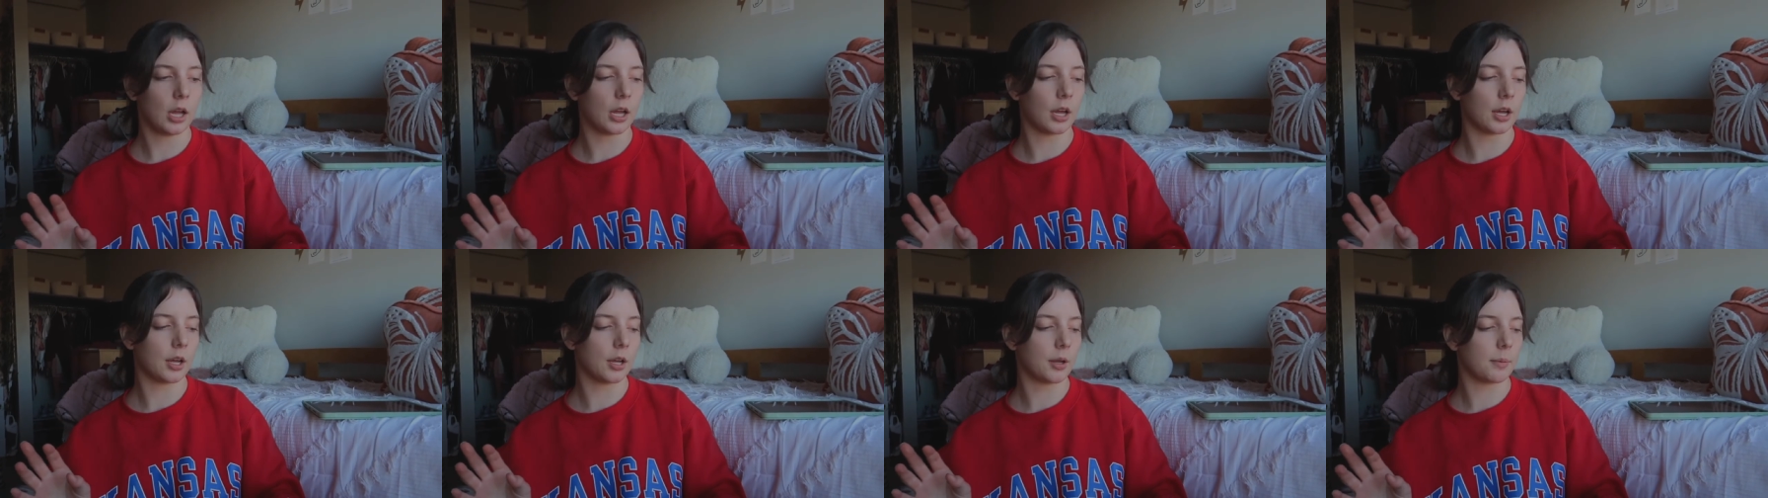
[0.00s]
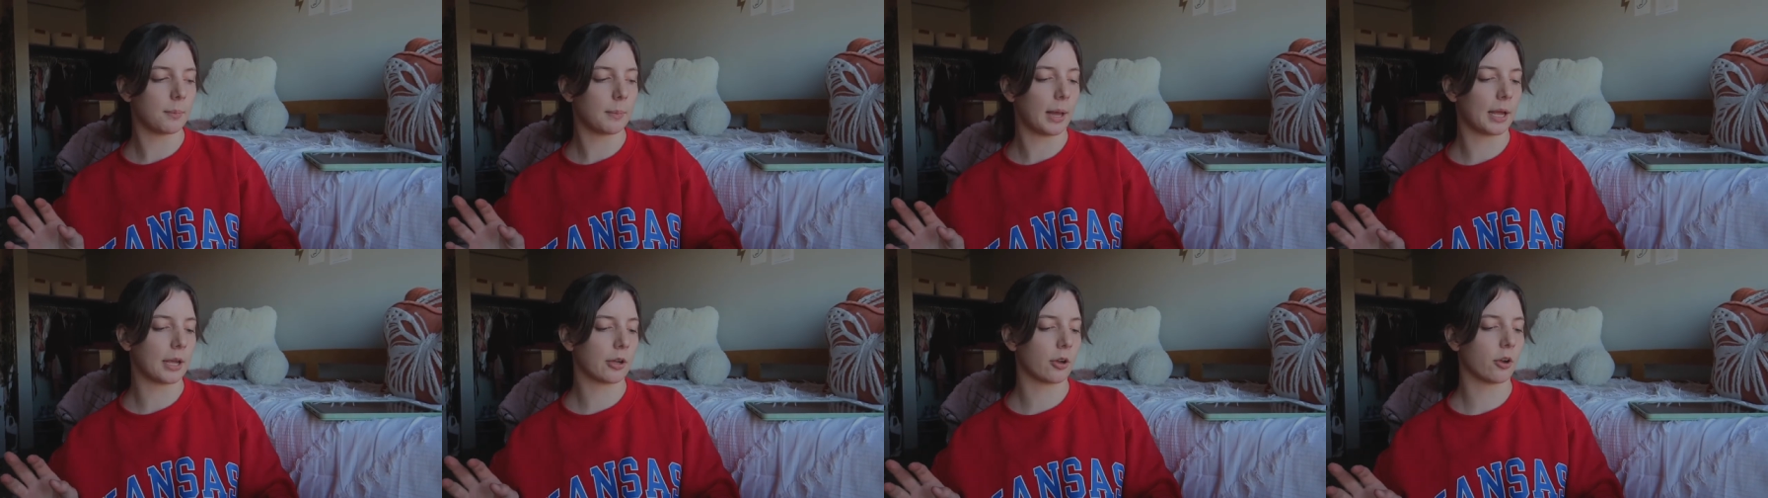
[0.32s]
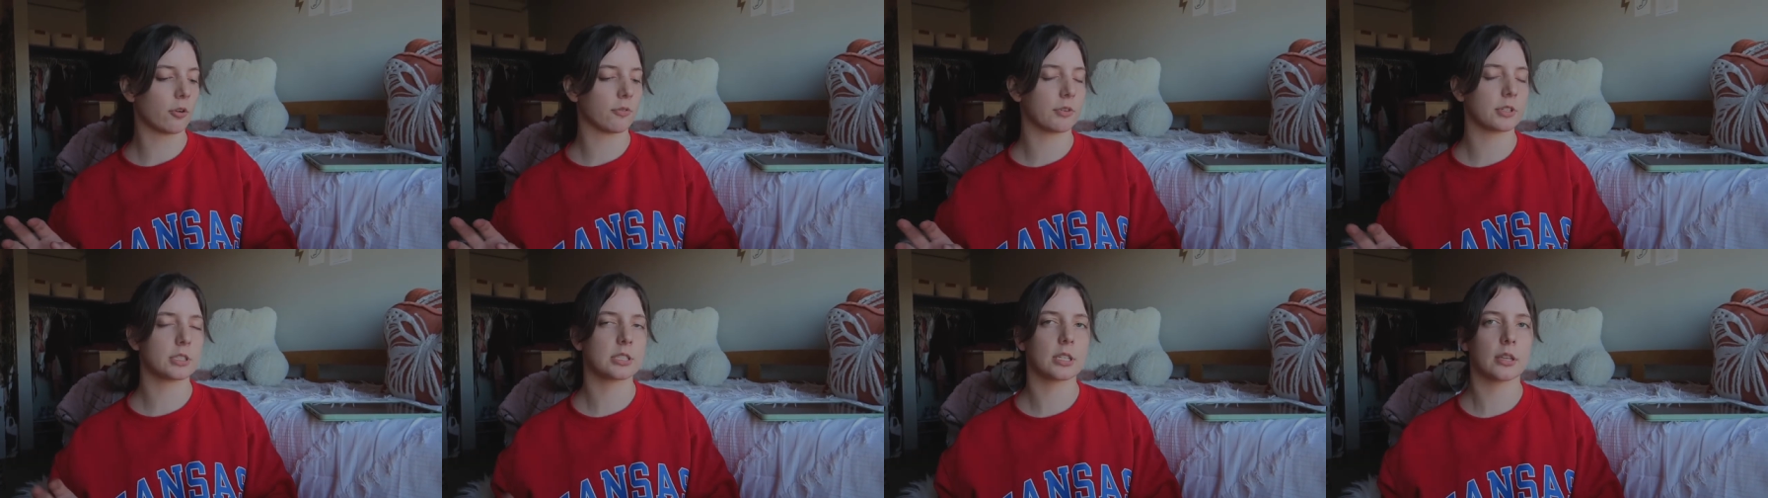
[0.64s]
um, I go
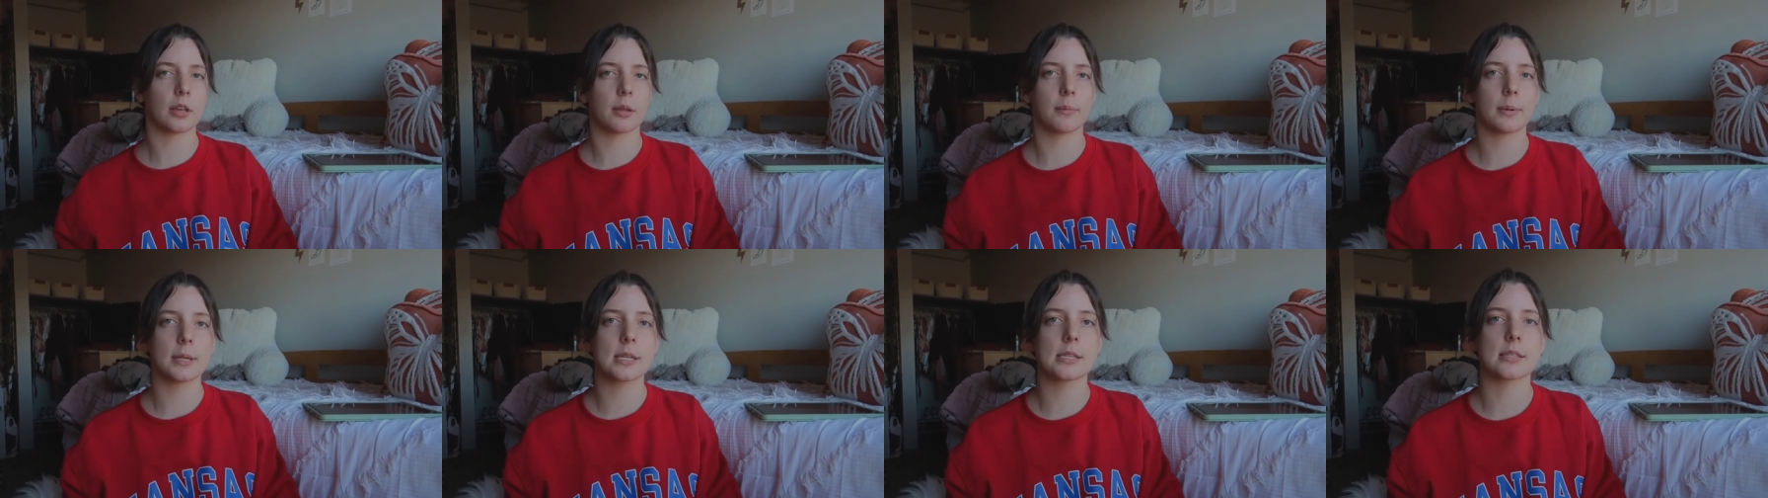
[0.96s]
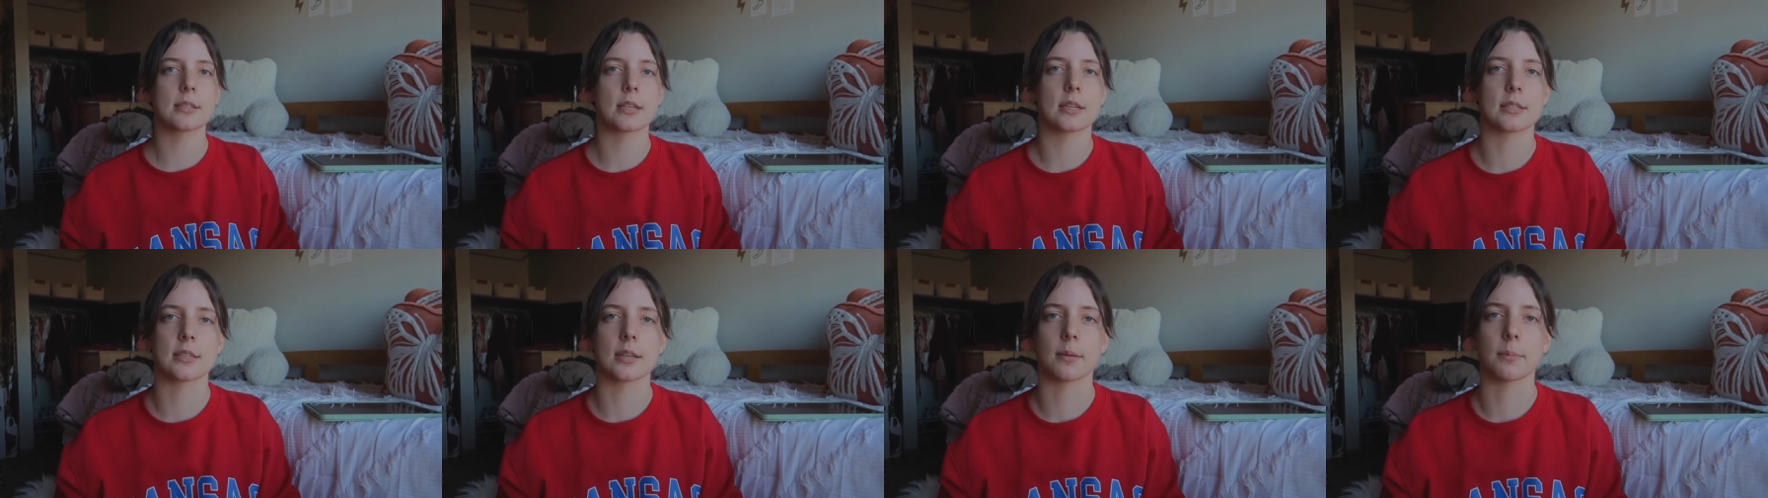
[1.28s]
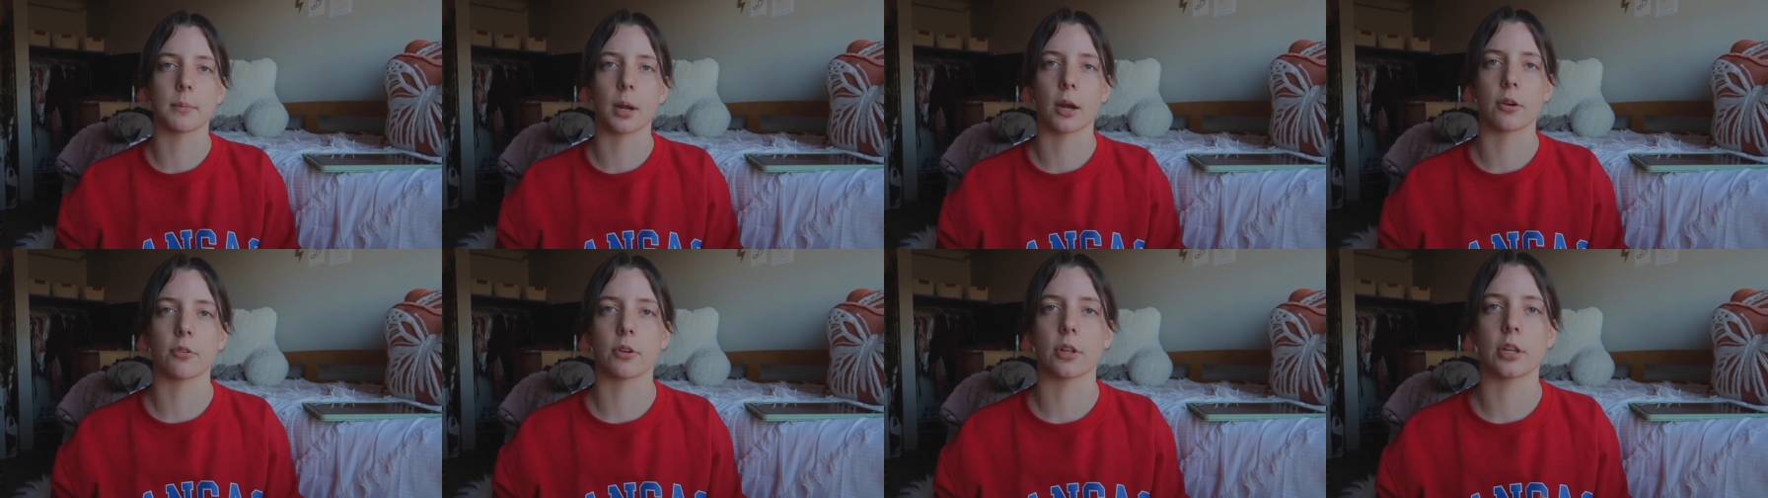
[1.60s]
over to Libby's because I'm
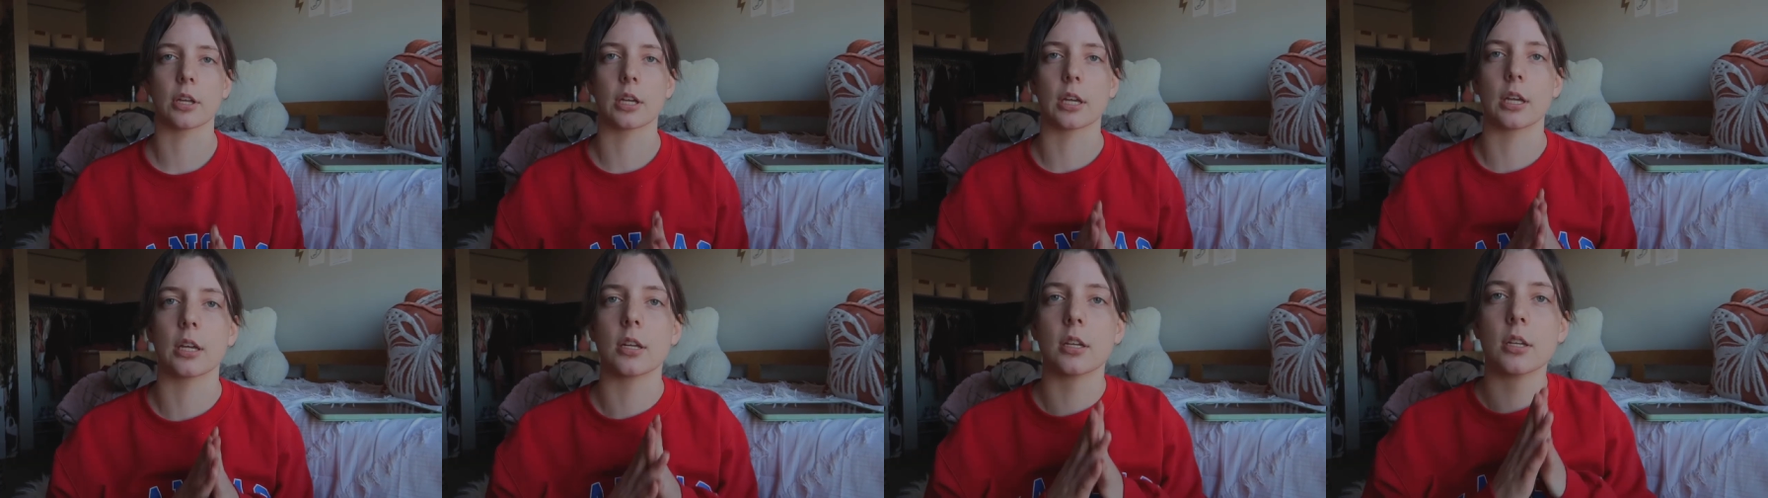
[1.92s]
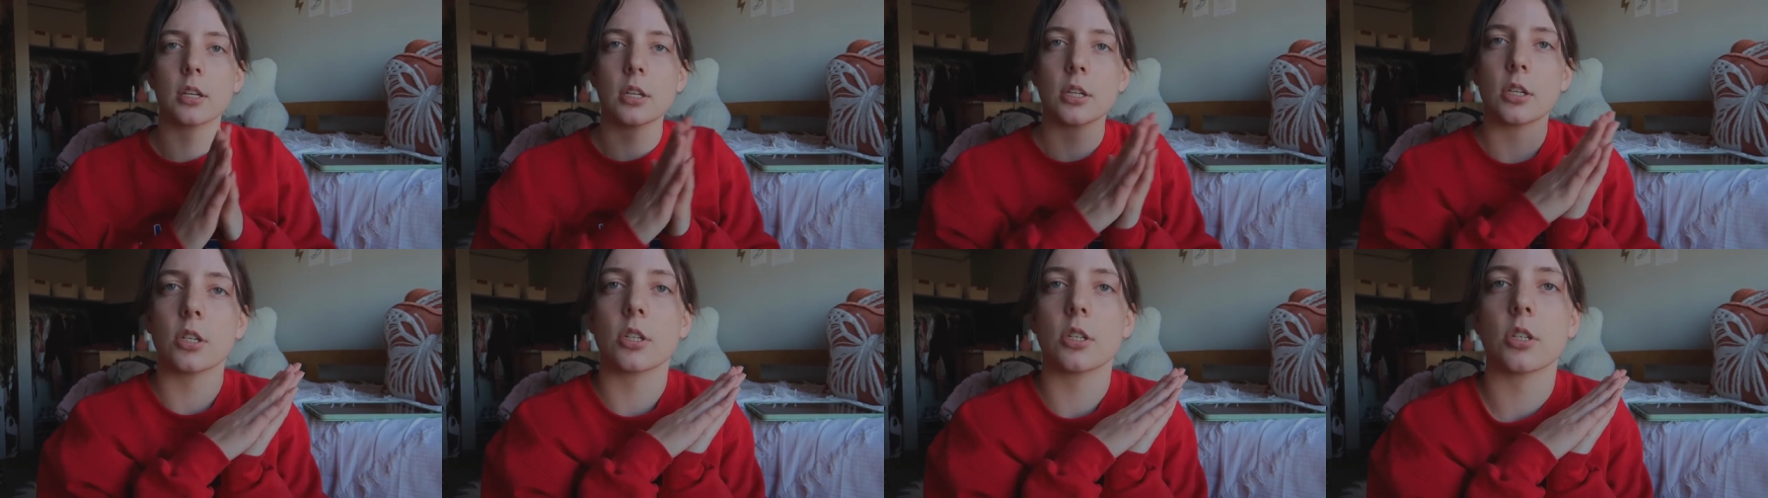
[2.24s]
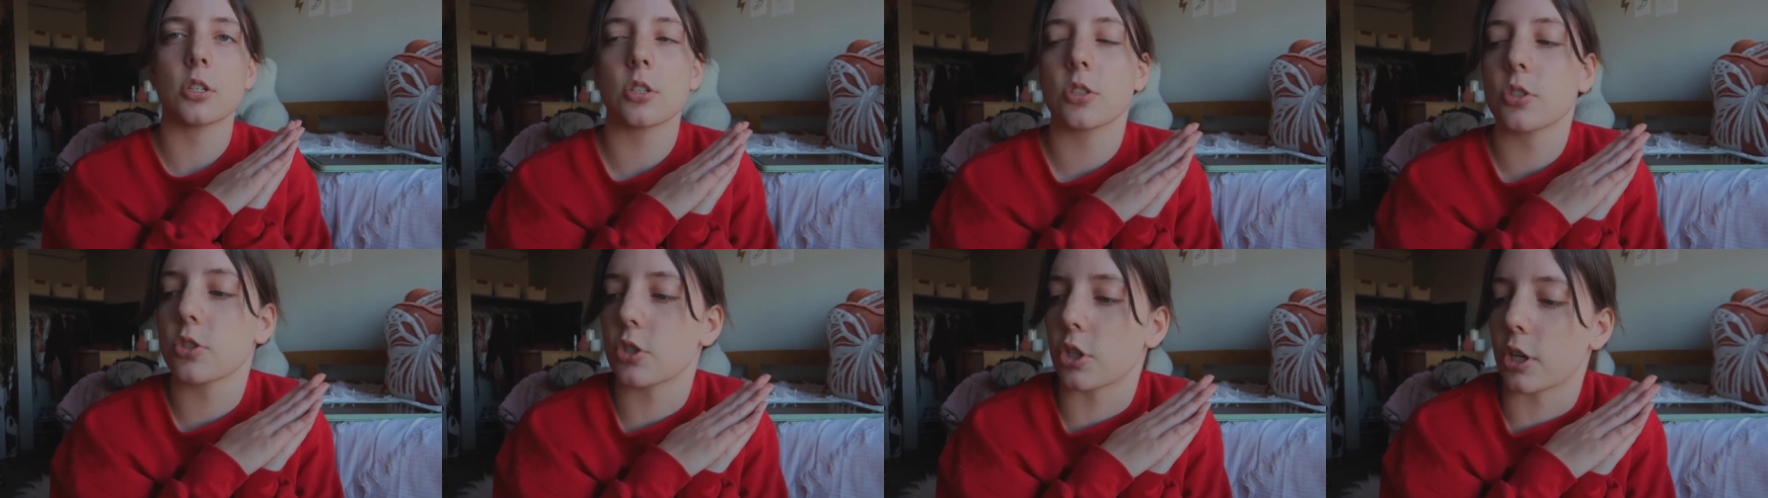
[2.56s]
not really
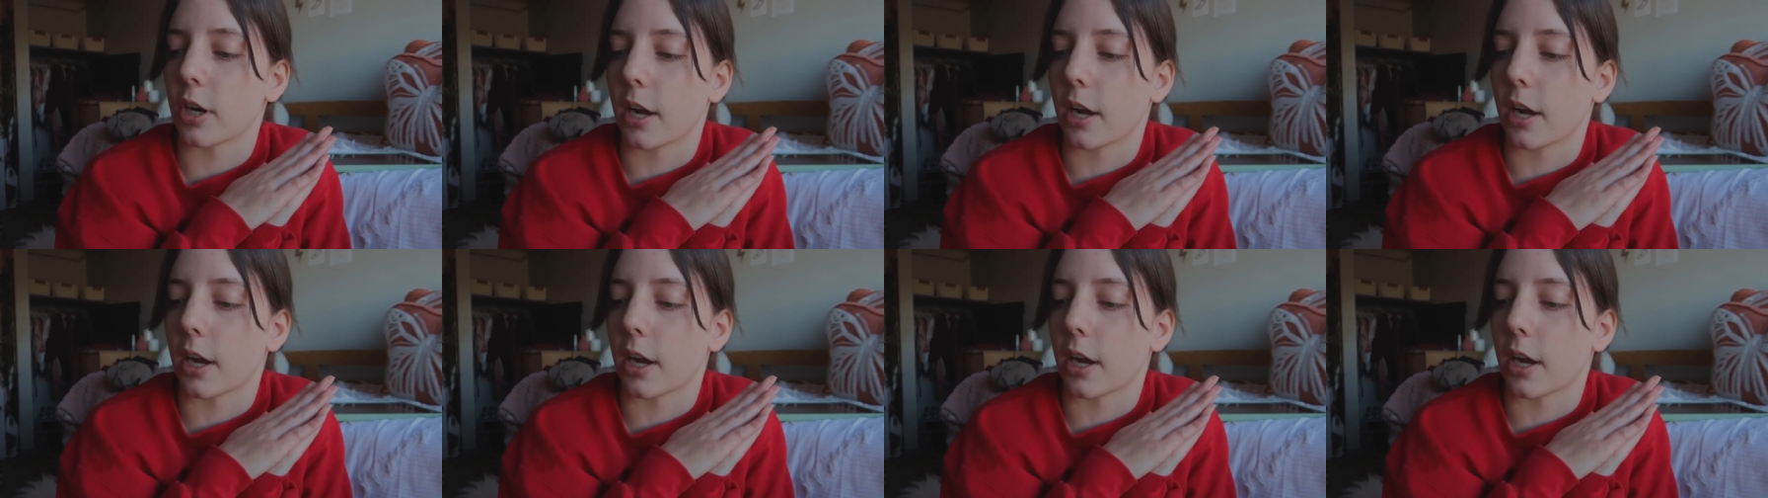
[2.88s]
sure